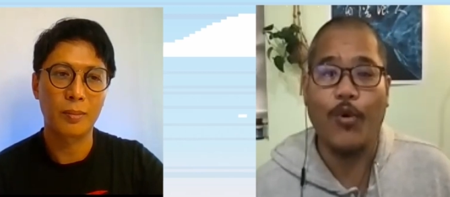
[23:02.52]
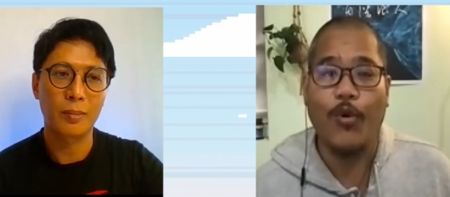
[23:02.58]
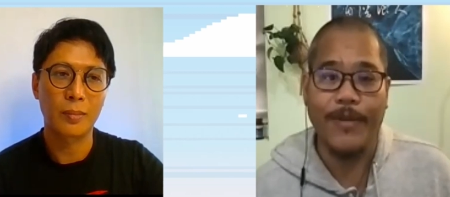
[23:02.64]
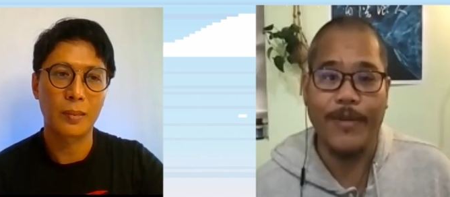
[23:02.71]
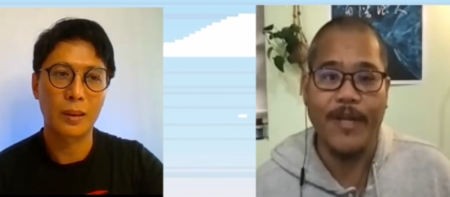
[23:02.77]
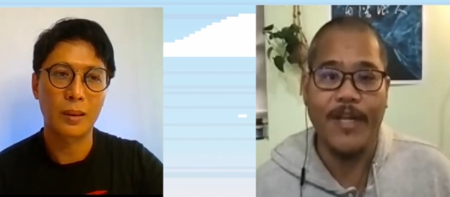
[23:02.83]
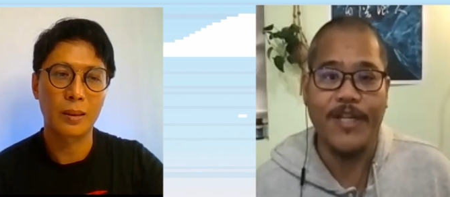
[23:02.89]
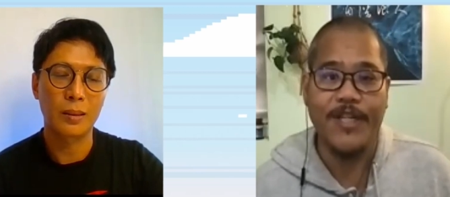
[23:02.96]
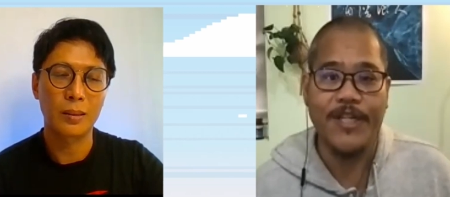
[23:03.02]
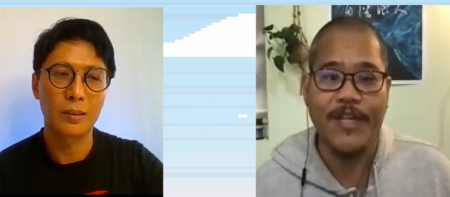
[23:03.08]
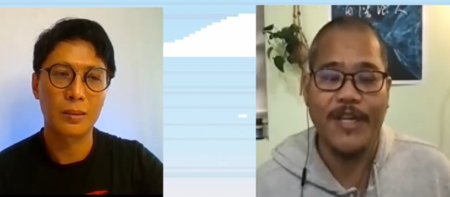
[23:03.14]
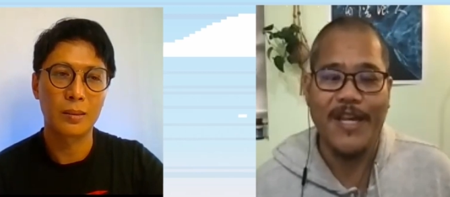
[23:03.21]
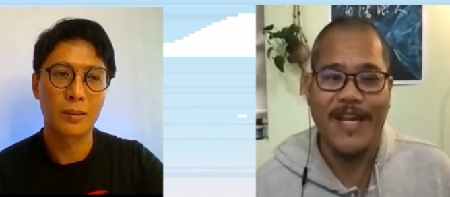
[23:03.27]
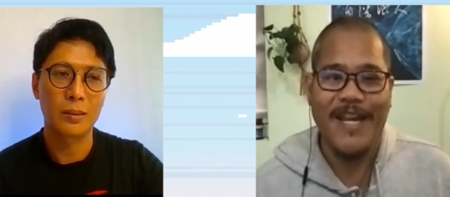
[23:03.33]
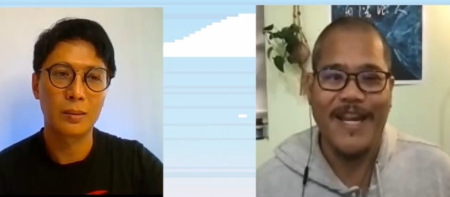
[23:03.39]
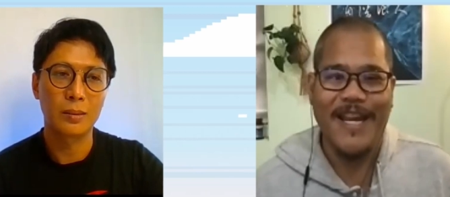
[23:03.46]
Speaker 1: minutes.
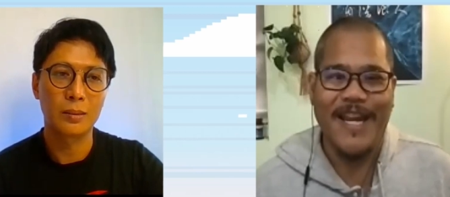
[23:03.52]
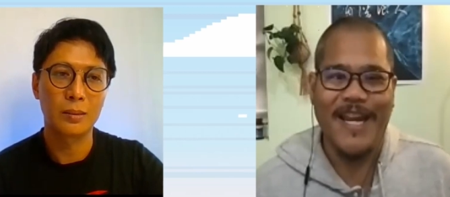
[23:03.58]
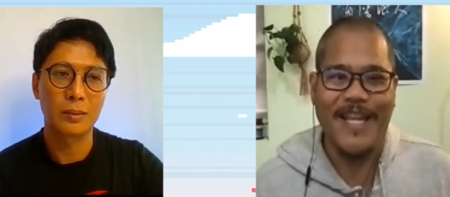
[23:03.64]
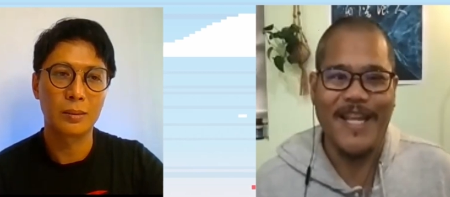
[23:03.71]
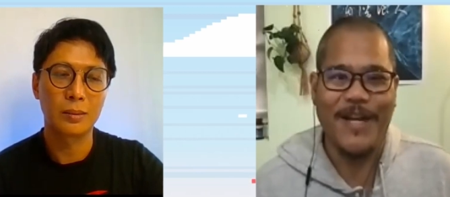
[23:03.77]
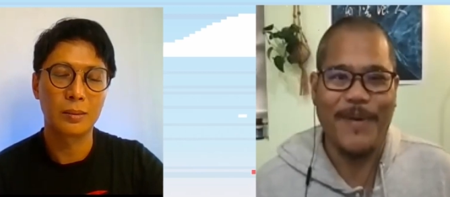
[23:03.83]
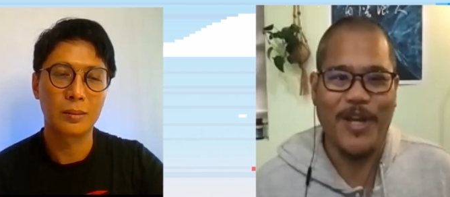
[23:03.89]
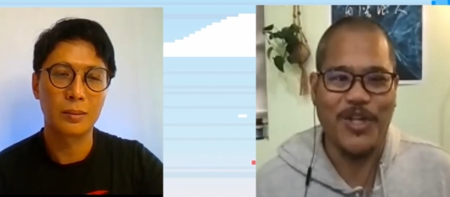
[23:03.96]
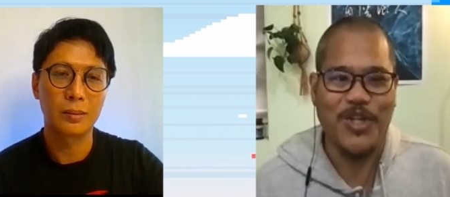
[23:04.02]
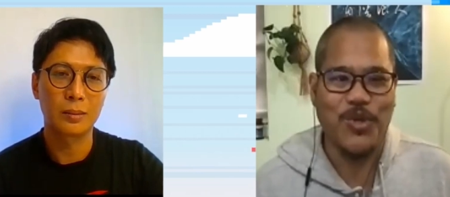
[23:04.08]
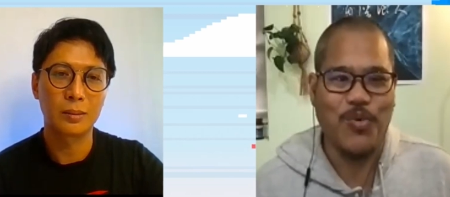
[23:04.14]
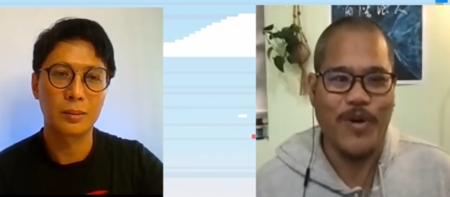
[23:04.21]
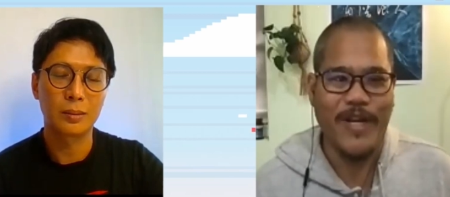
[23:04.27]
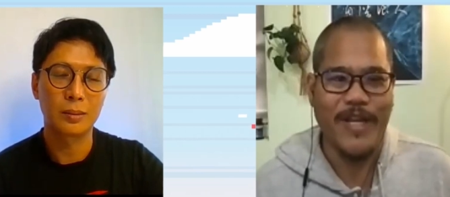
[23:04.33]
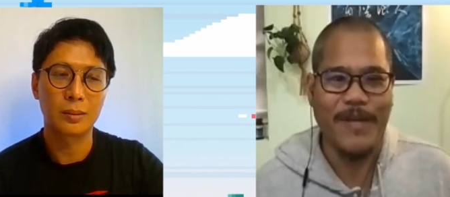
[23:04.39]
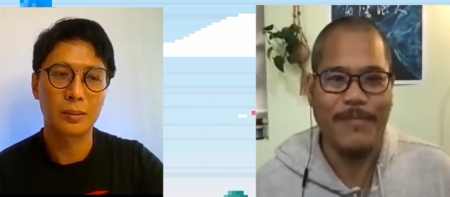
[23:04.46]
And then about
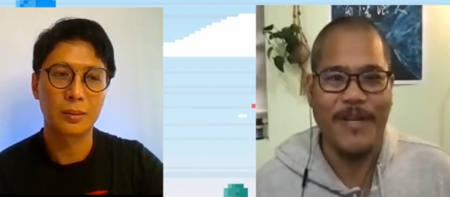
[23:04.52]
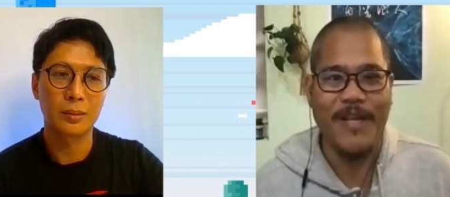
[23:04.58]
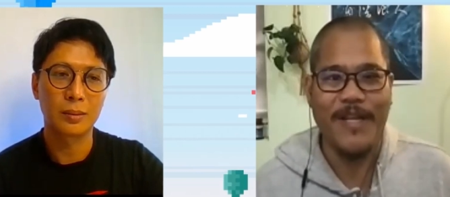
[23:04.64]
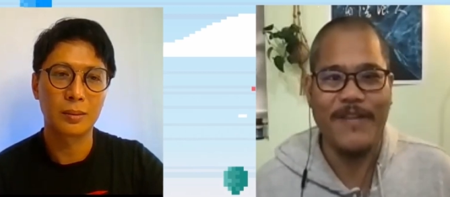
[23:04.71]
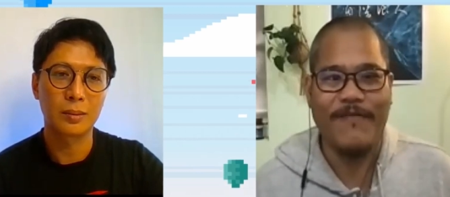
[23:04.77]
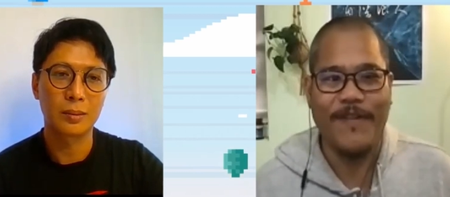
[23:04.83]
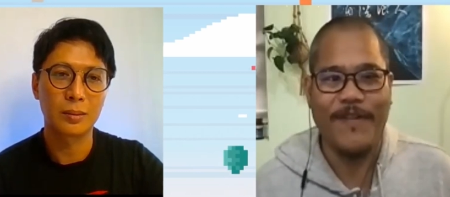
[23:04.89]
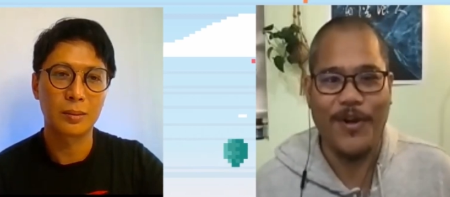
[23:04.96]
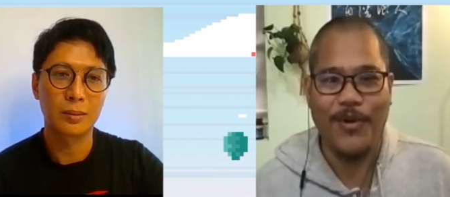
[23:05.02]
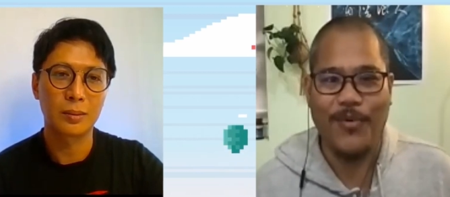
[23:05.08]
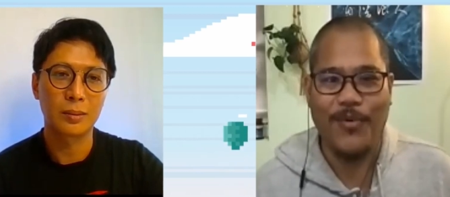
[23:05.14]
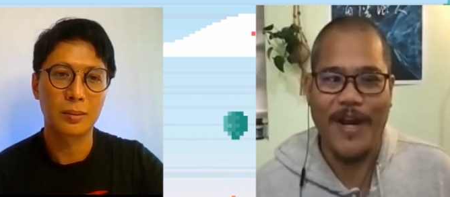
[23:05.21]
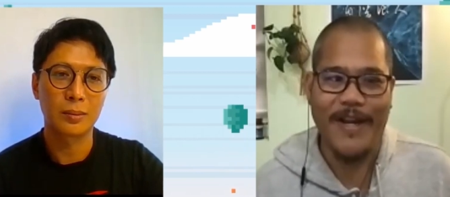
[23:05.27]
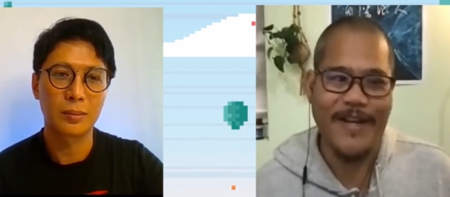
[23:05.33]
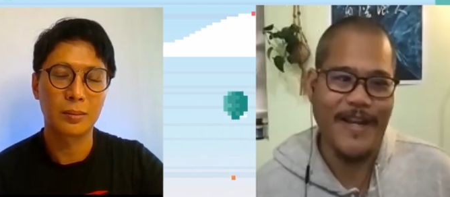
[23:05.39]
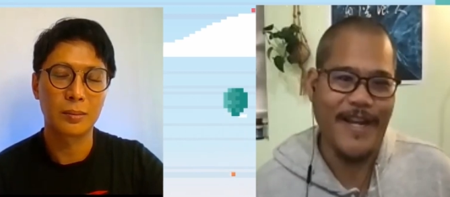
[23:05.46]
20 minute ferry
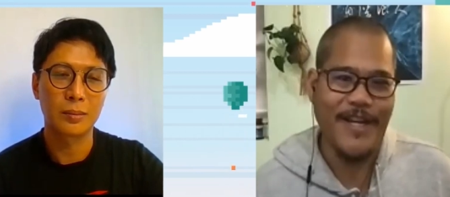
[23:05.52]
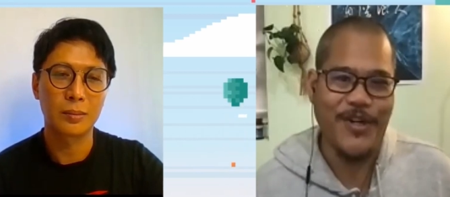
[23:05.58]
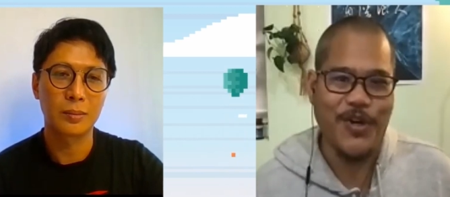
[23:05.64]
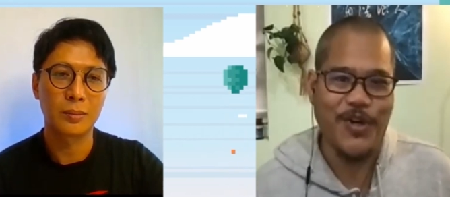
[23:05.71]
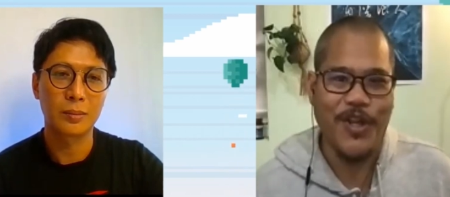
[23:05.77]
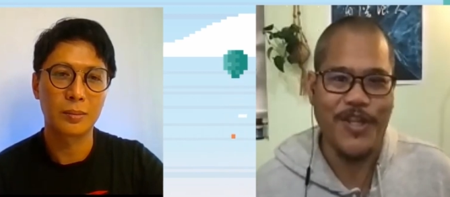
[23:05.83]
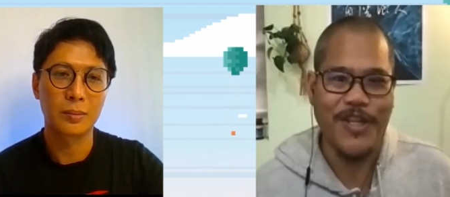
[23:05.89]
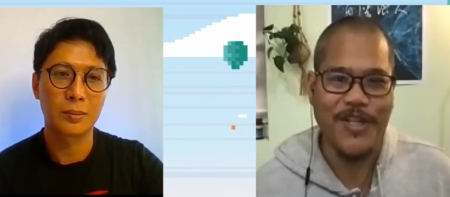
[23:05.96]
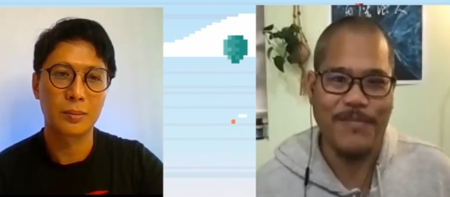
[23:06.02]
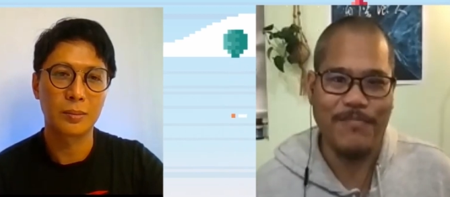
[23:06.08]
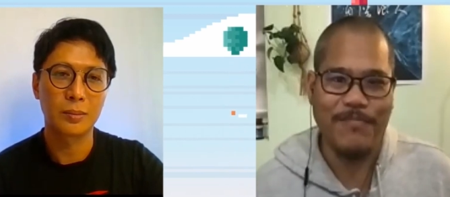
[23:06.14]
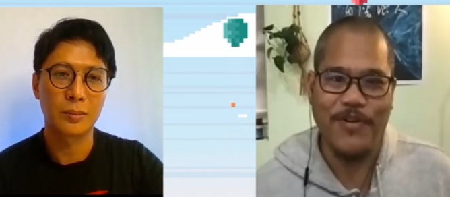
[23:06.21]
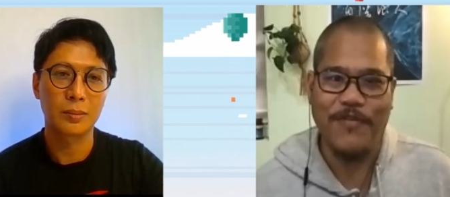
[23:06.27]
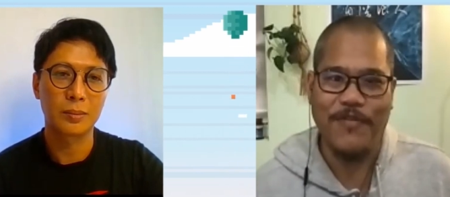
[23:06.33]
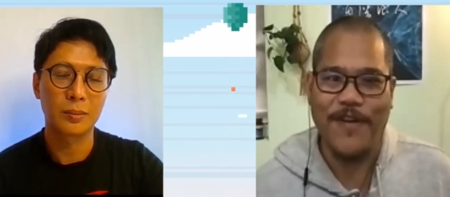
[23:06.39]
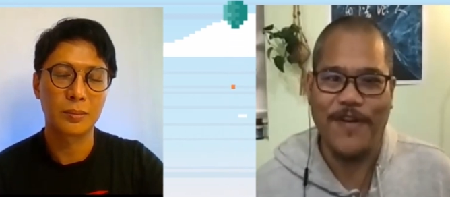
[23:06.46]
ride. And you're on this
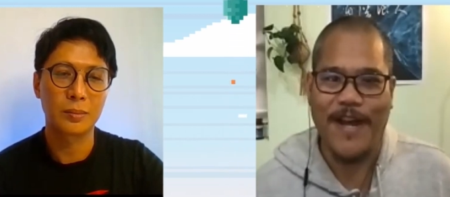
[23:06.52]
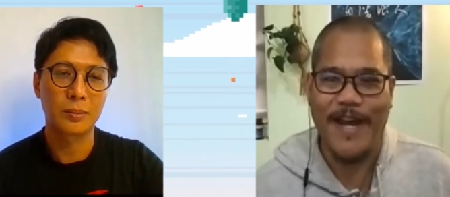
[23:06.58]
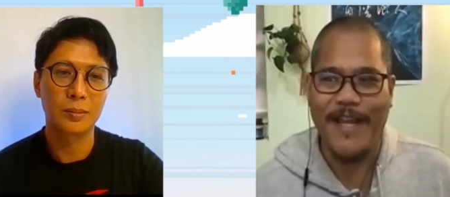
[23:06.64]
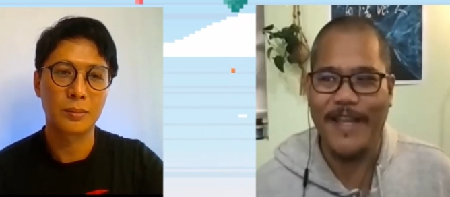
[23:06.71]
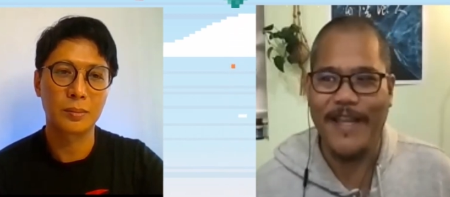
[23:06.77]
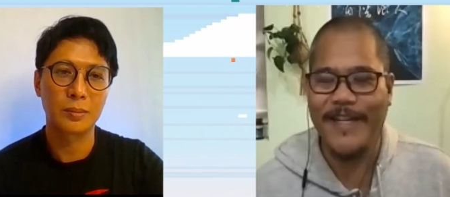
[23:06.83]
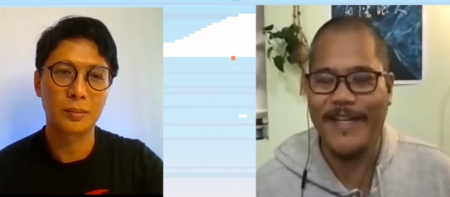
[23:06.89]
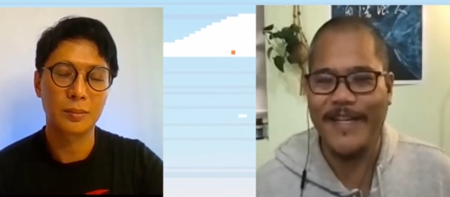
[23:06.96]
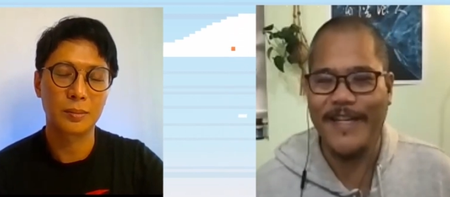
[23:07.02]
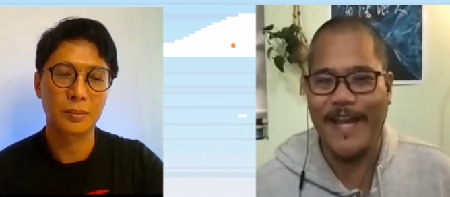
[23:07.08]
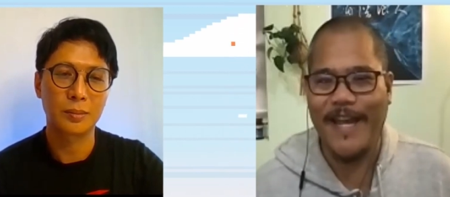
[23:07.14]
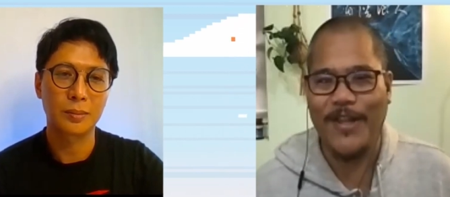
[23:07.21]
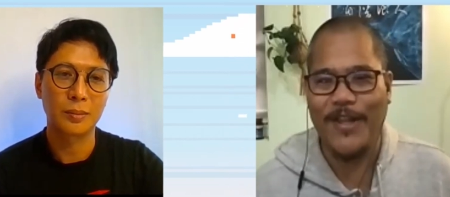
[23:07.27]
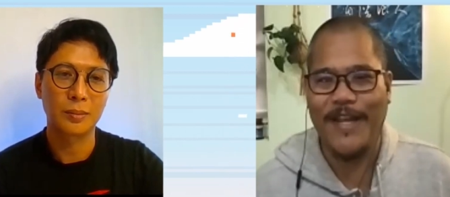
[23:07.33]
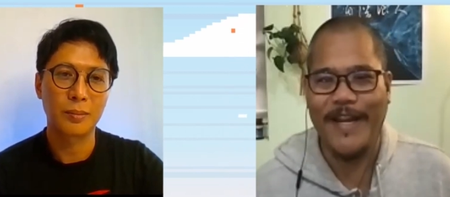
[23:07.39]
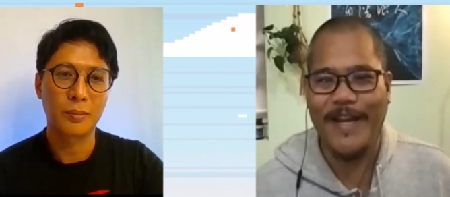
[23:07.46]
beautiful island,
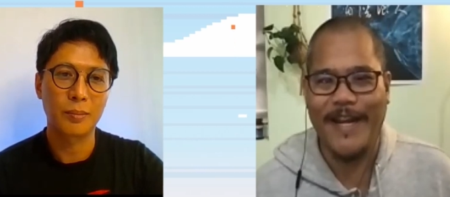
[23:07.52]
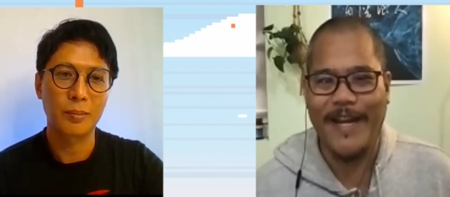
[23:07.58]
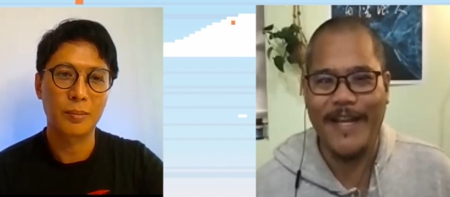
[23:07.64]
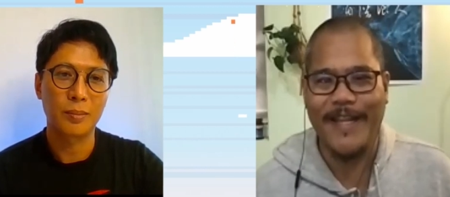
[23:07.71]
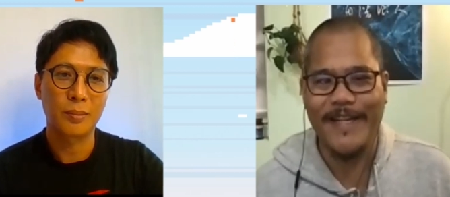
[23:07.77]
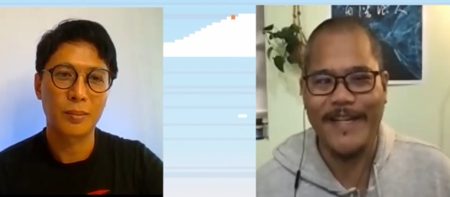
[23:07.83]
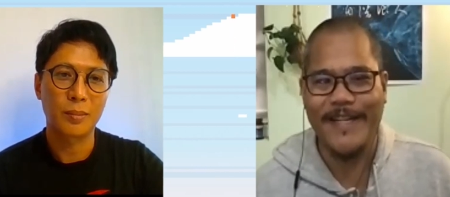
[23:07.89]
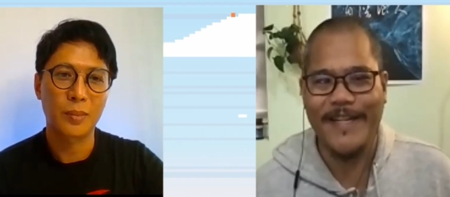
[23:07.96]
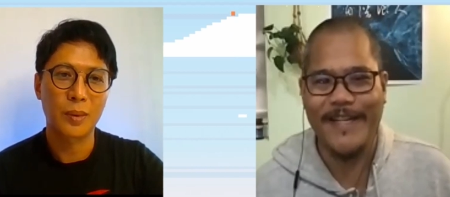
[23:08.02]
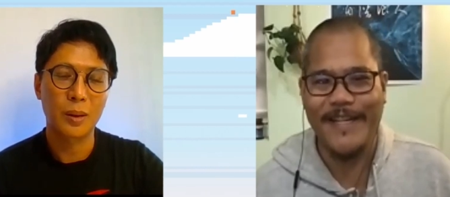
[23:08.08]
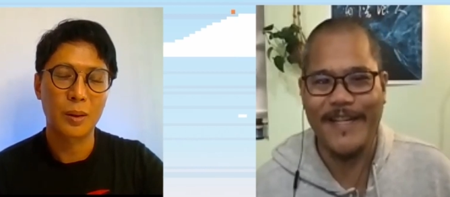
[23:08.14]
outlying island.